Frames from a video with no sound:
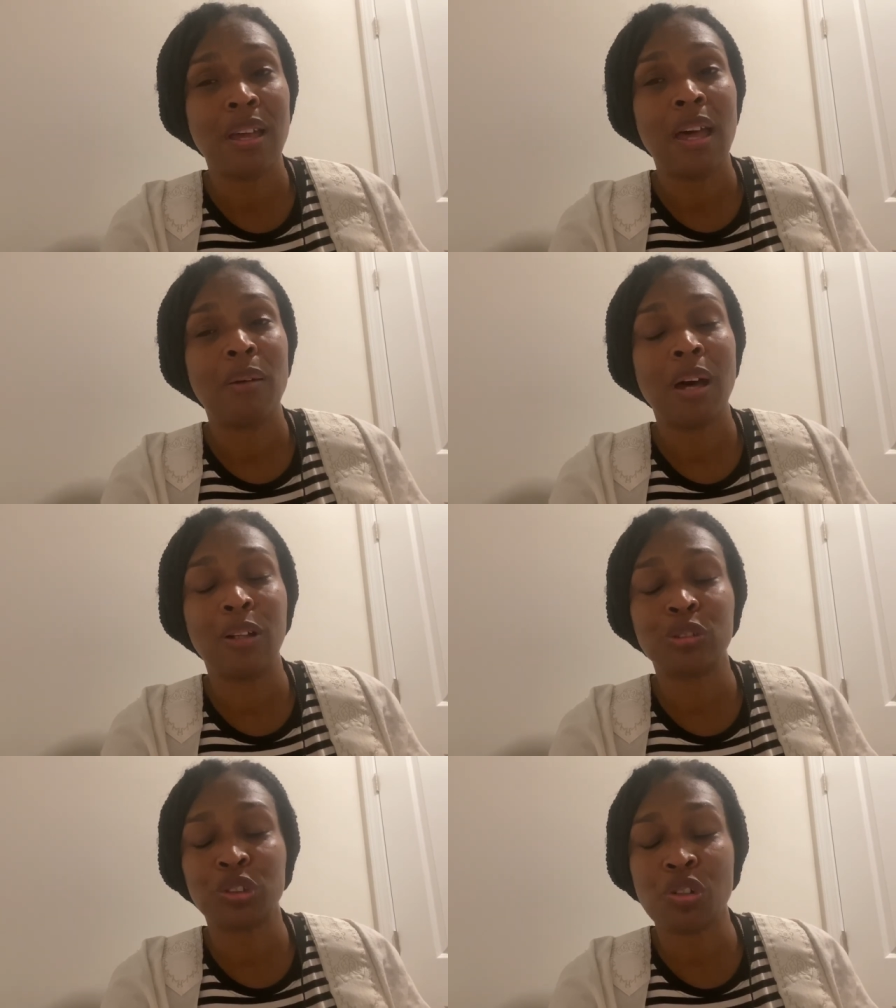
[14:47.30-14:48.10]
our
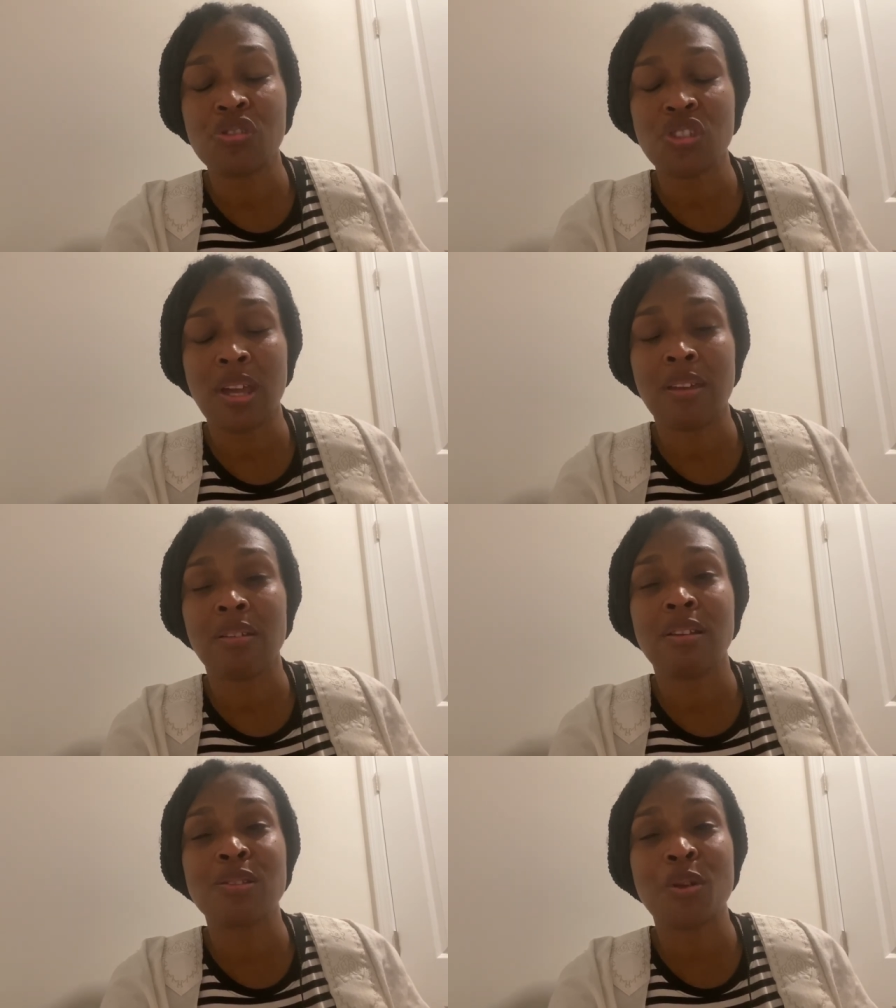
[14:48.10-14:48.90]
church channel
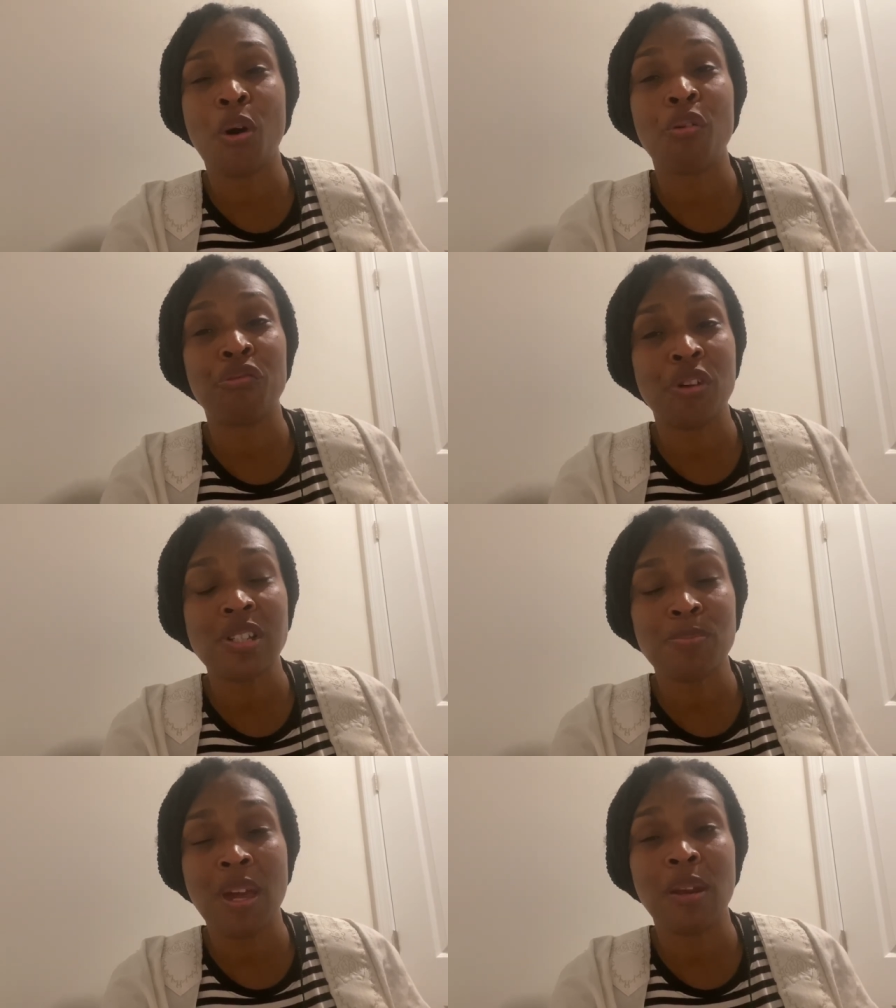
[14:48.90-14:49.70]
is called Fresh
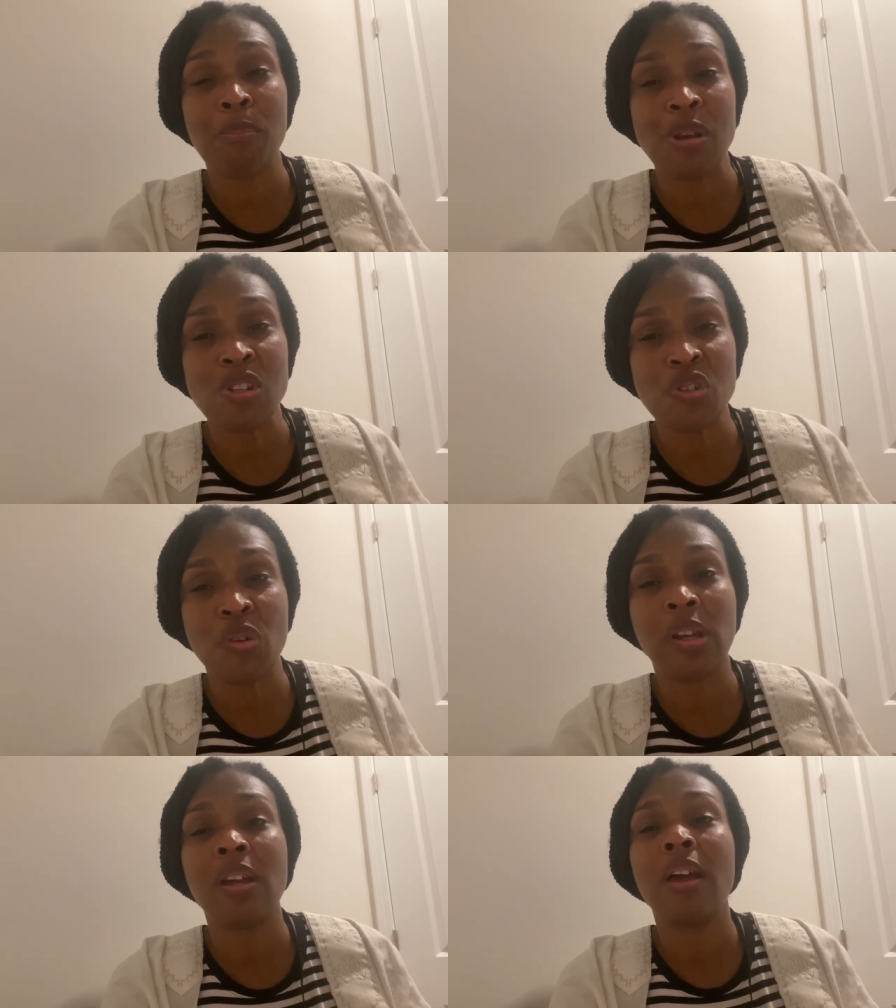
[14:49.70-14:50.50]
Manna Ministry